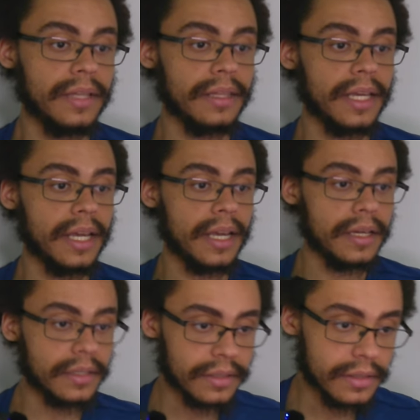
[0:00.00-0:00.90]
that
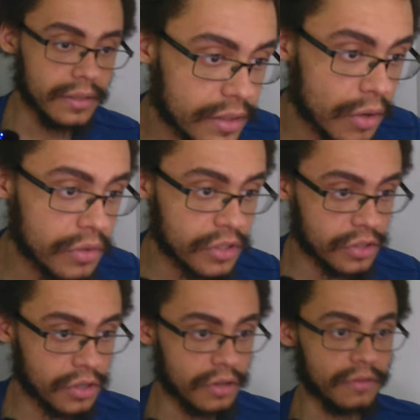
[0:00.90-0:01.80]
they don't
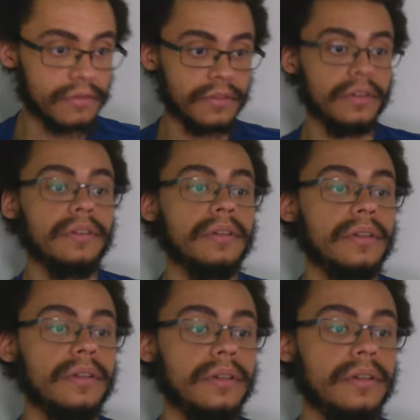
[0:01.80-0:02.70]
deserve
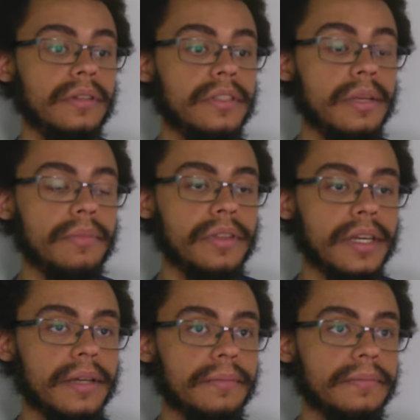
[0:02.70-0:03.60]

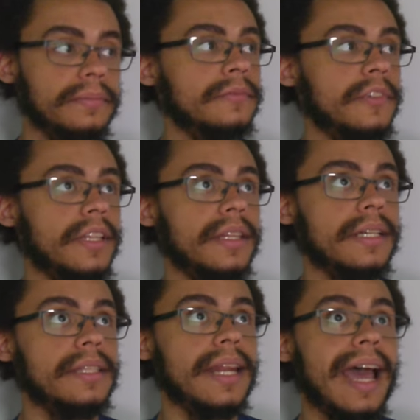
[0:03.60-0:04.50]
sympathy for the
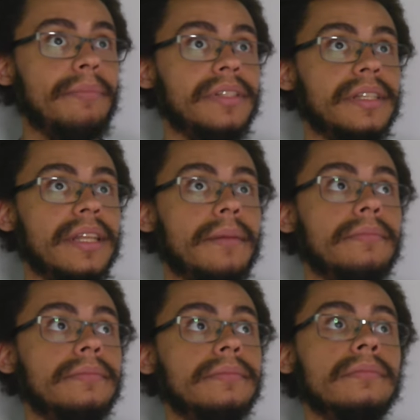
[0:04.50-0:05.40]
things that happen to
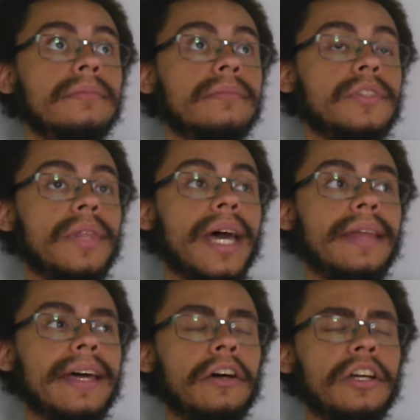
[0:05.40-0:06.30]
them. So
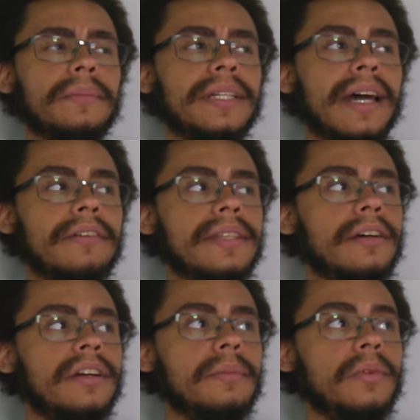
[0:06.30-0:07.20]
that argument, how does that
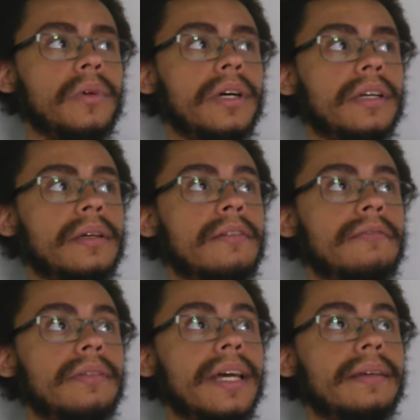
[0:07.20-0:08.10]
argument work
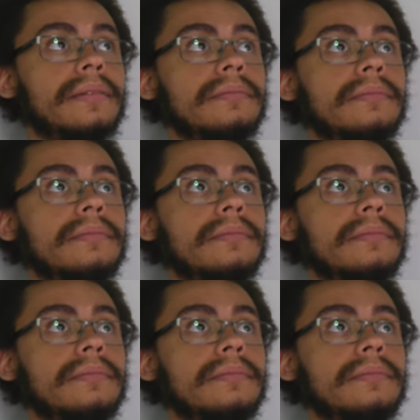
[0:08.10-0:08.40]
if, like,